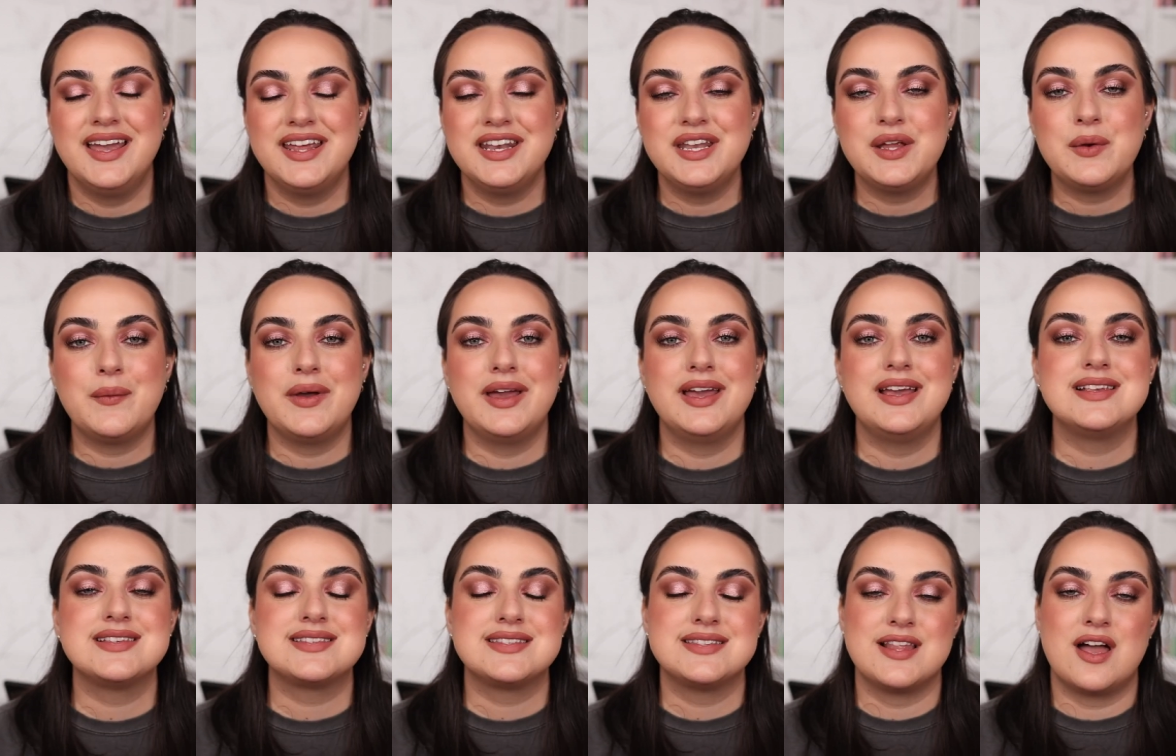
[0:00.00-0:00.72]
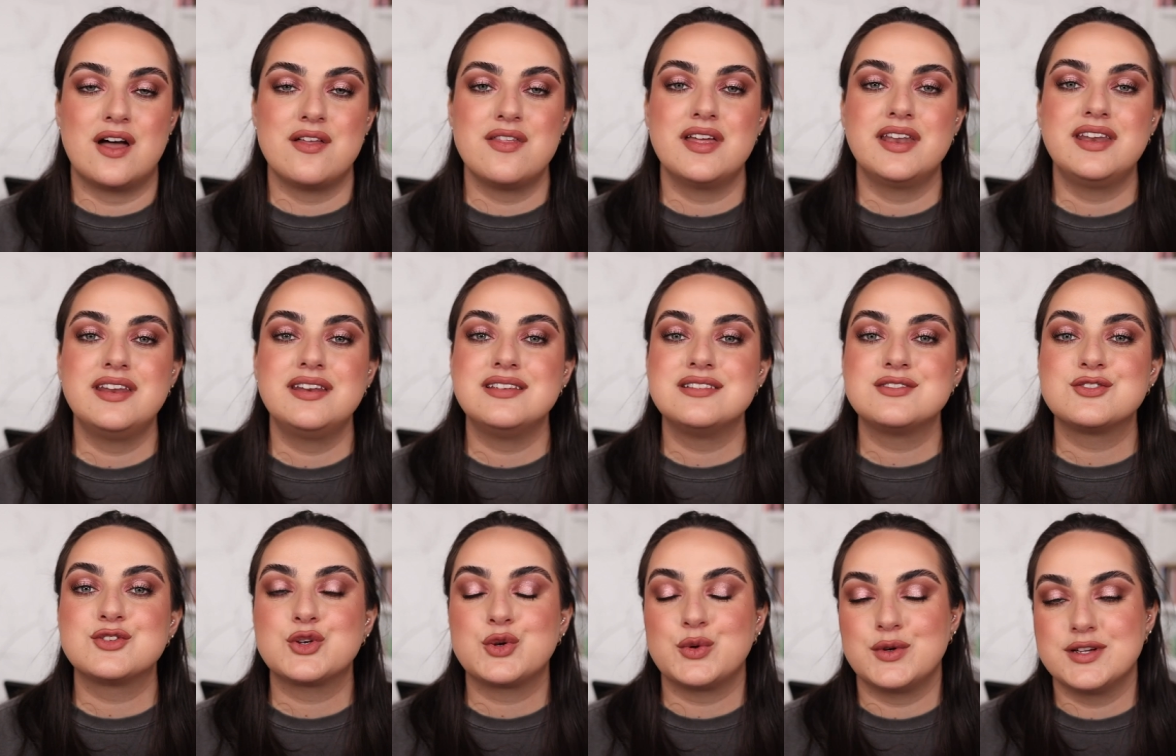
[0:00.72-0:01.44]
Anyways, now that it
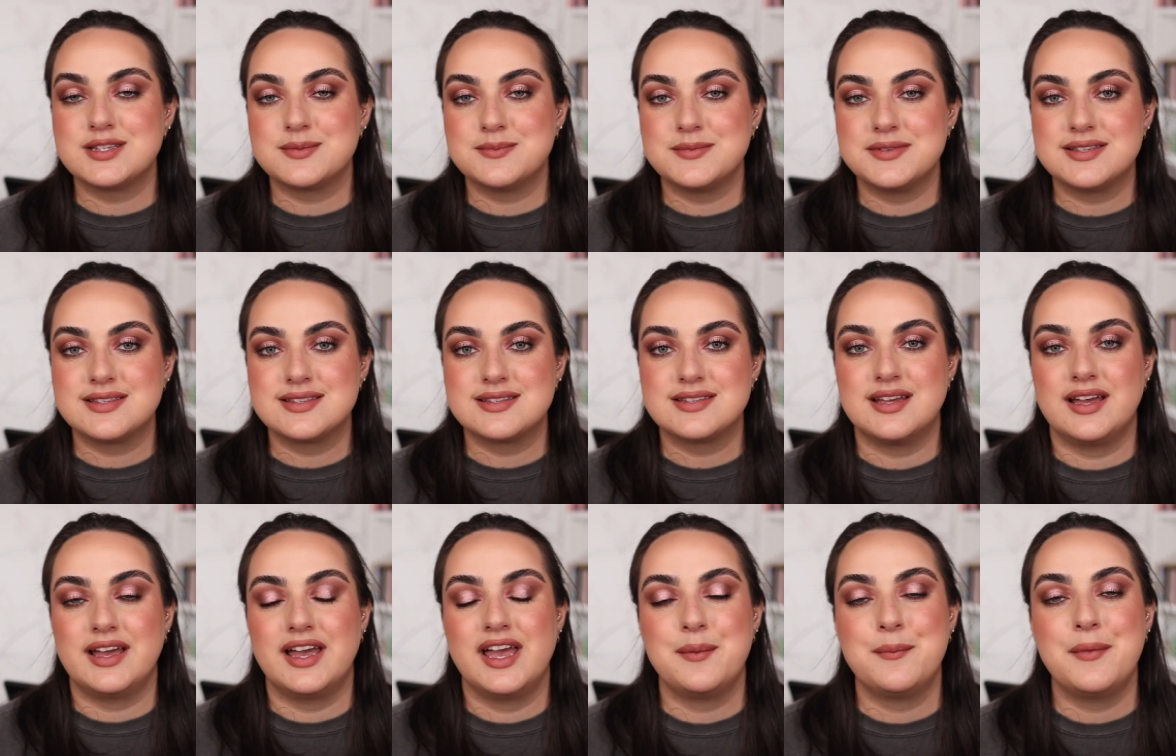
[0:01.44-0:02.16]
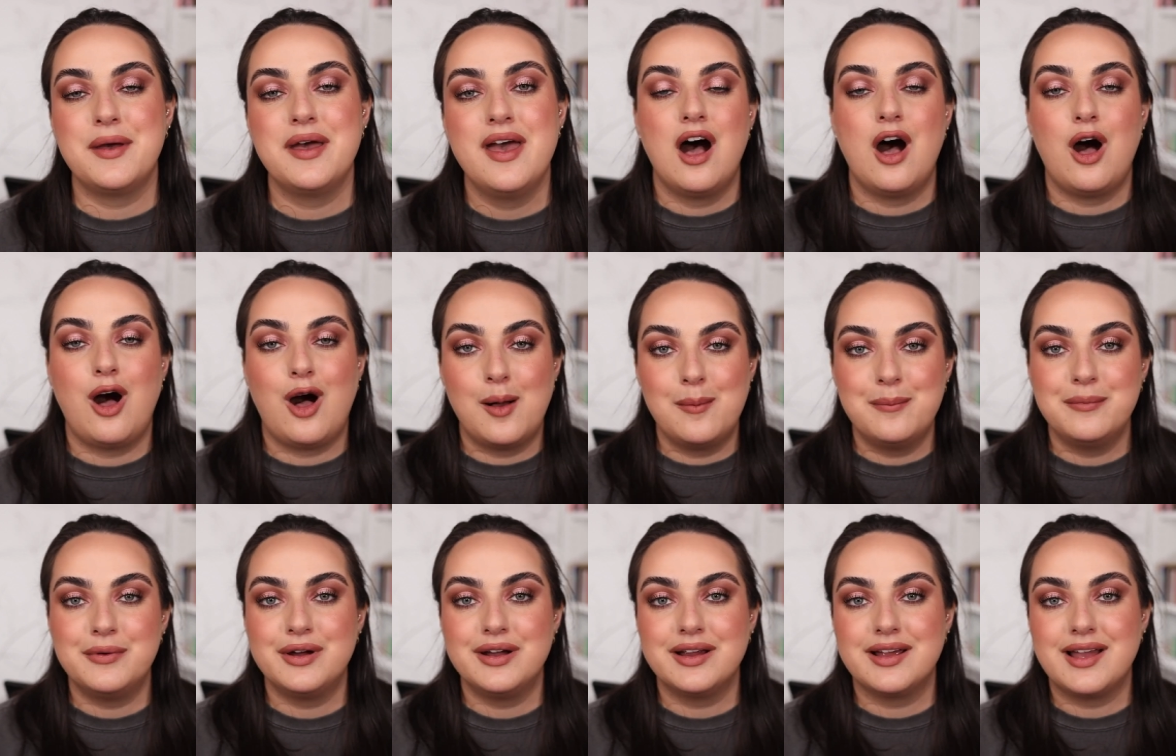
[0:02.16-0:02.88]
is Christmas time,
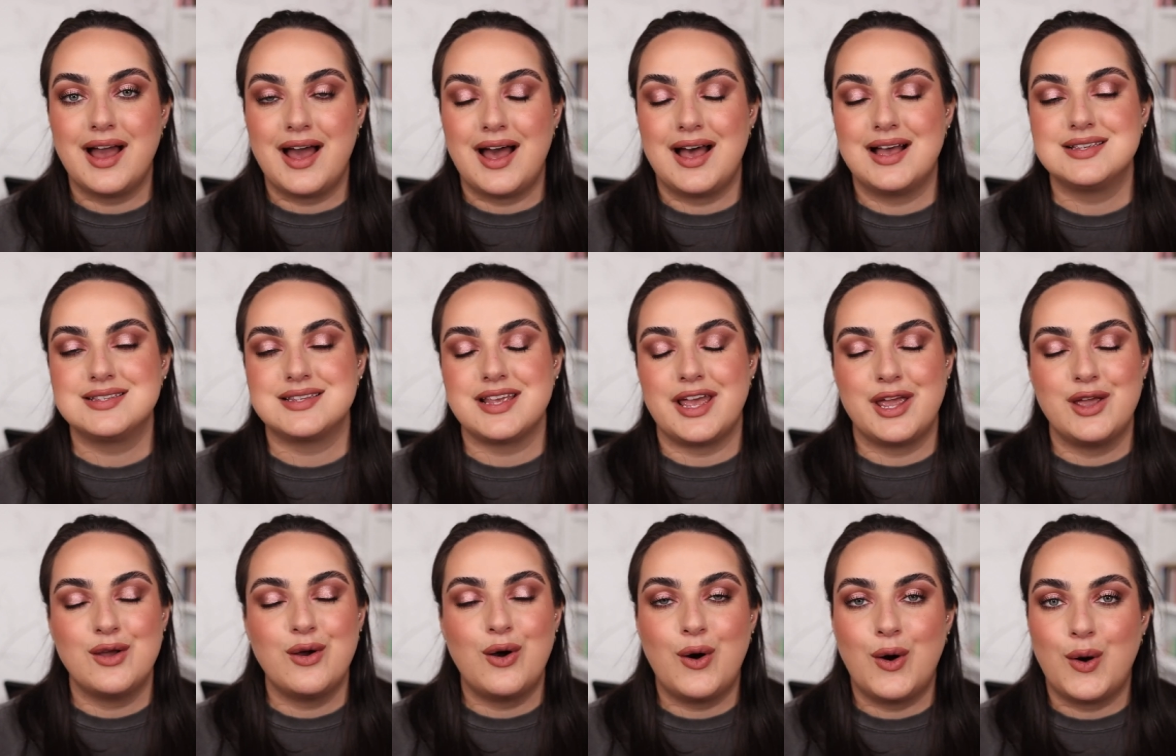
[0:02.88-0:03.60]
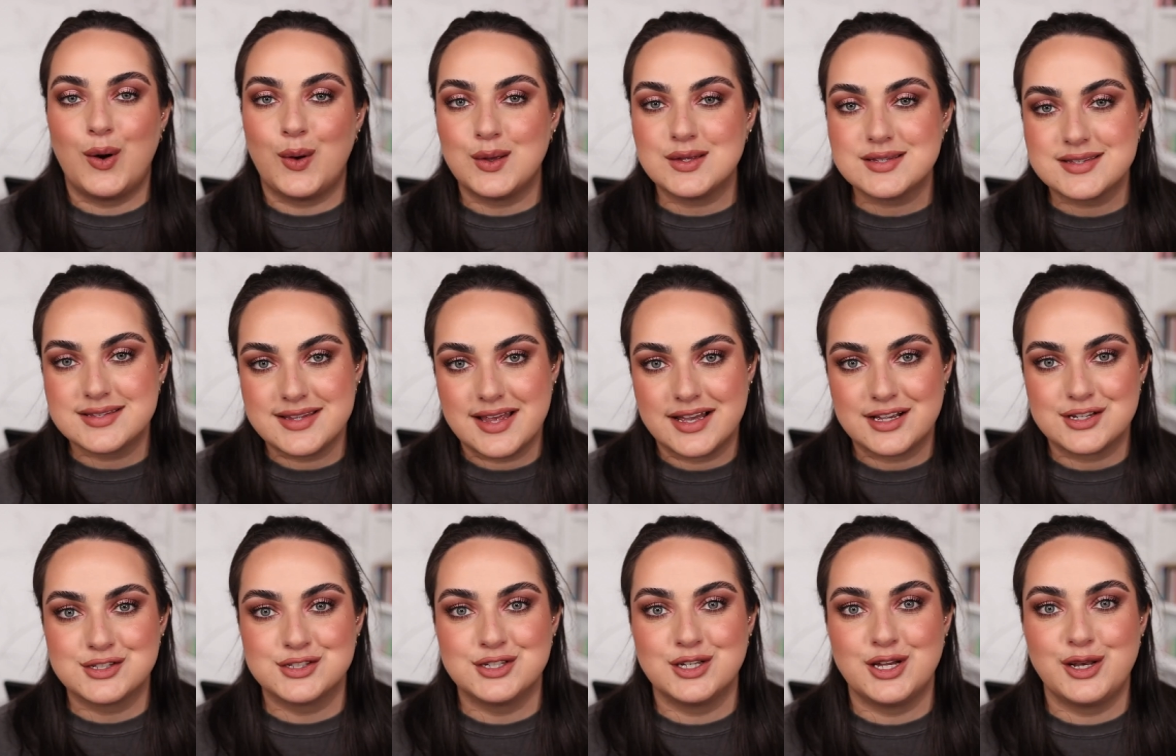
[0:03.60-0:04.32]
Hallmark has a whole
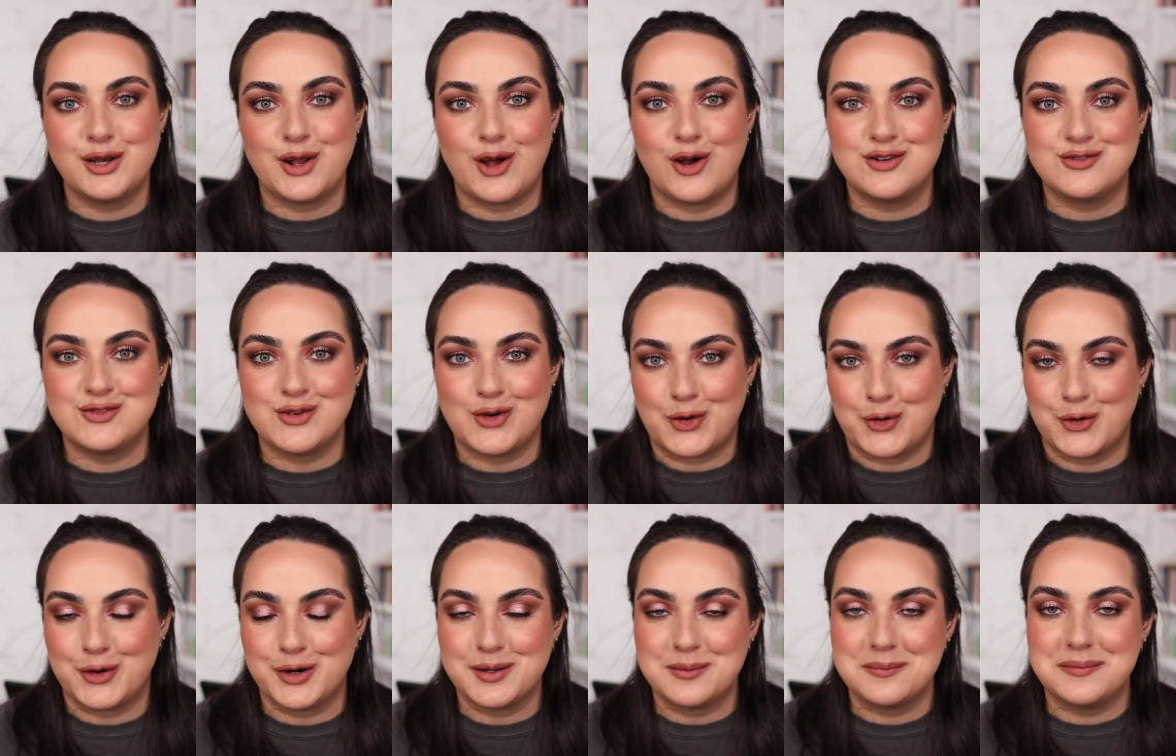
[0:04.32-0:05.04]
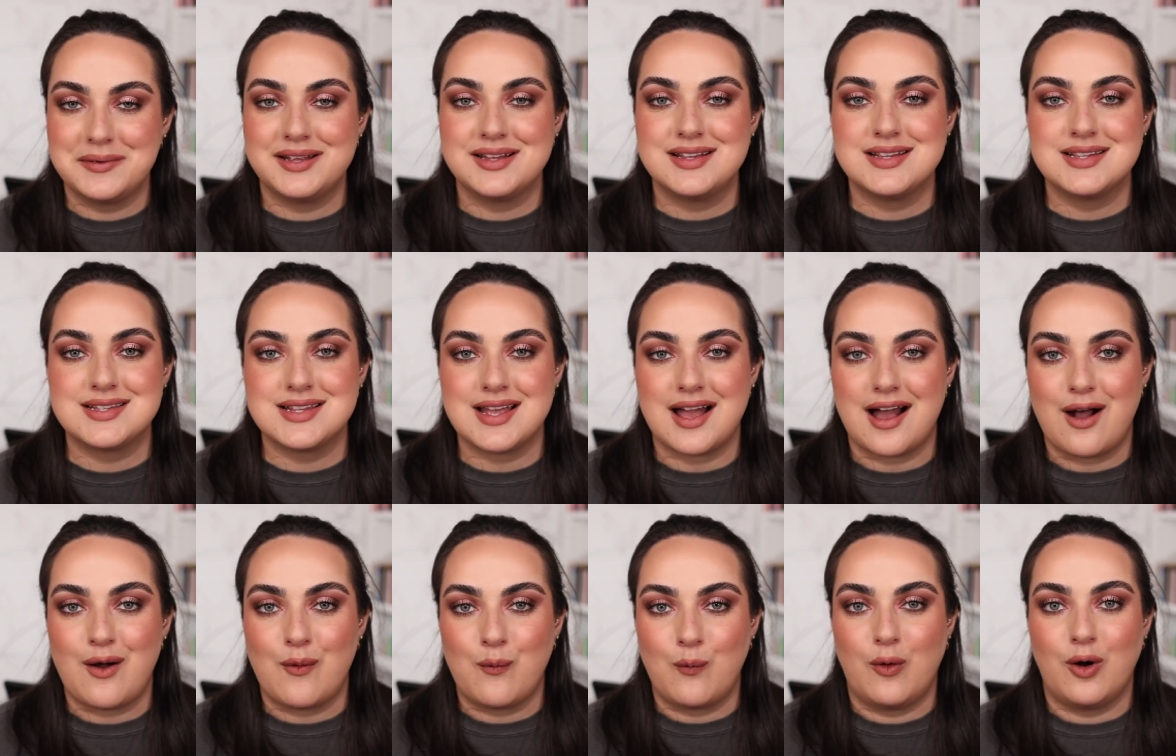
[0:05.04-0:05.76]
section of ornaments
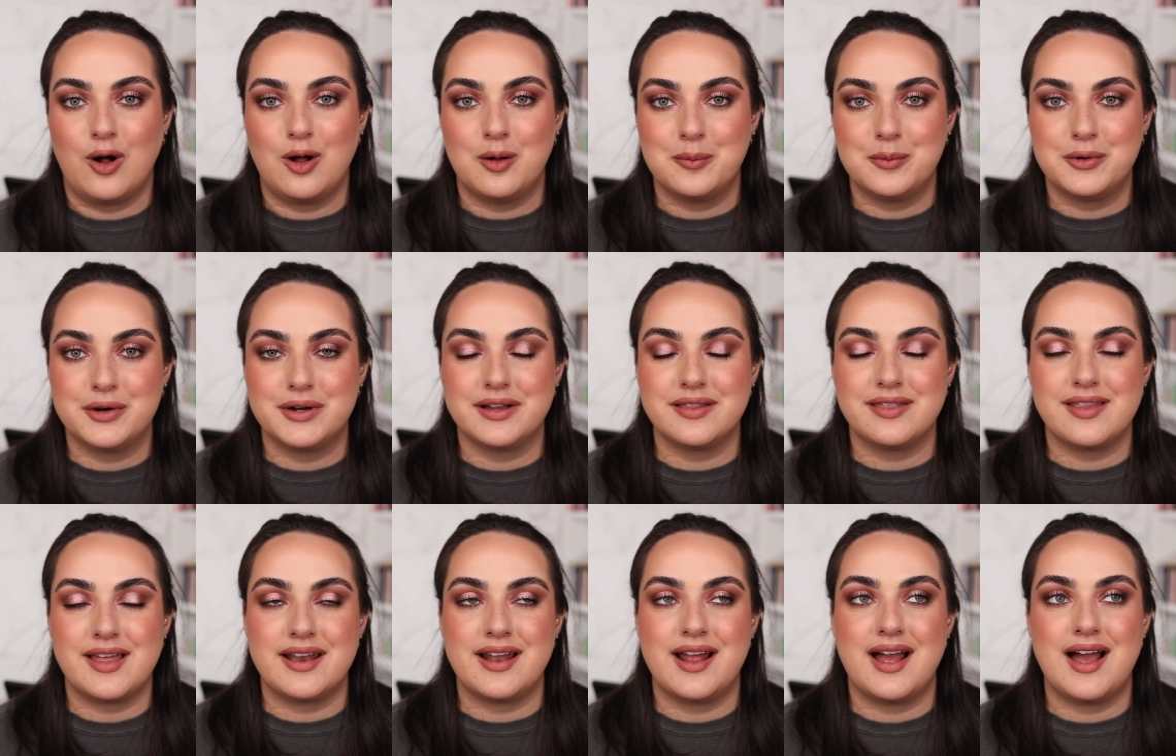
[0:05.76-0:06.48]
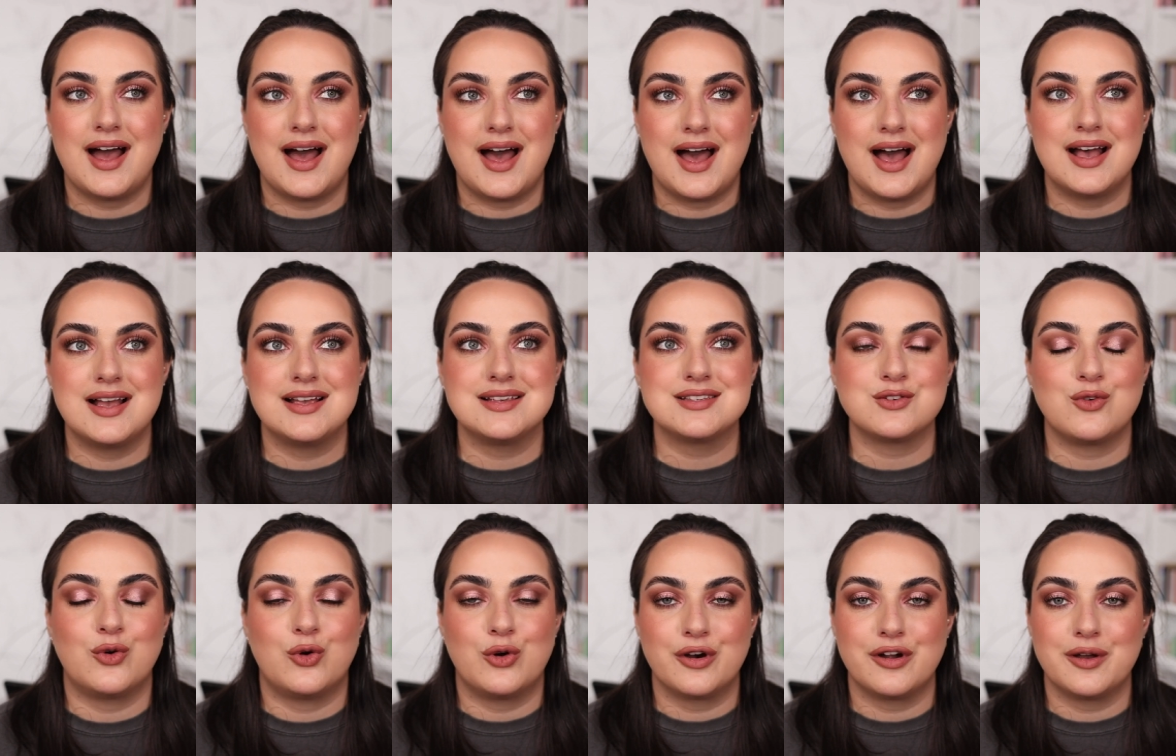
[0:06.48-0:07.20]
at Walmart that
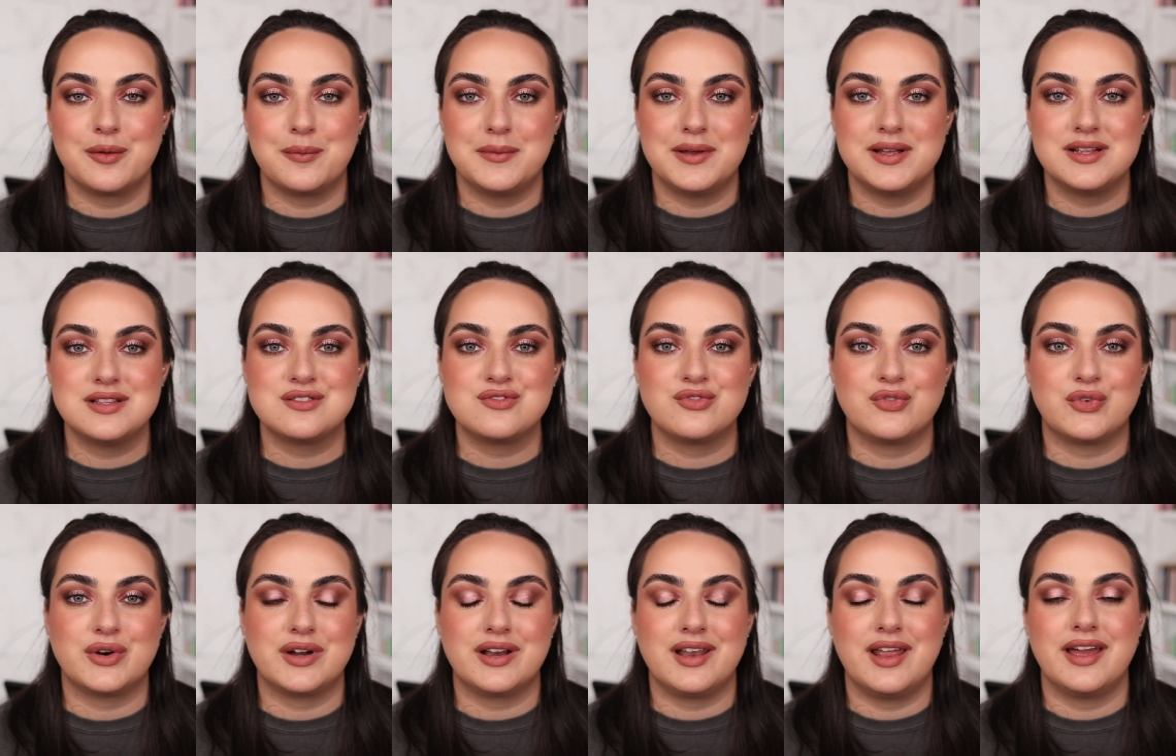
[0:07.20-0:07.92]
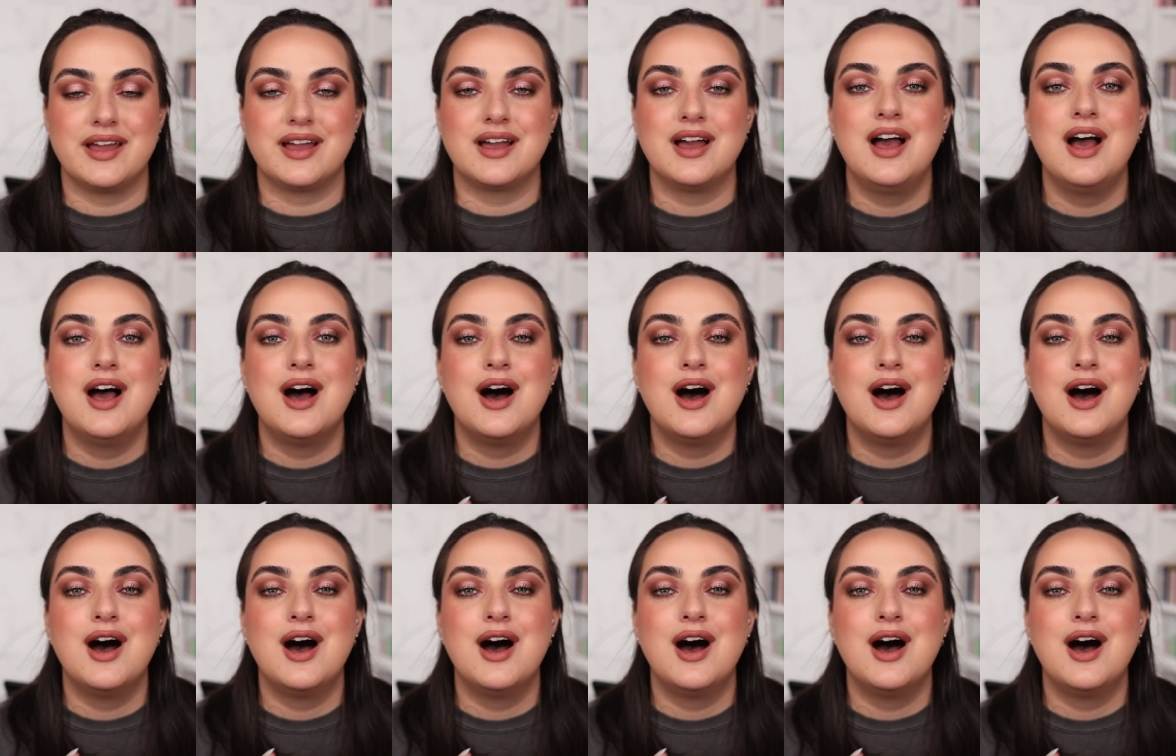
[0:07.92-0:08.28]
has ornaments for like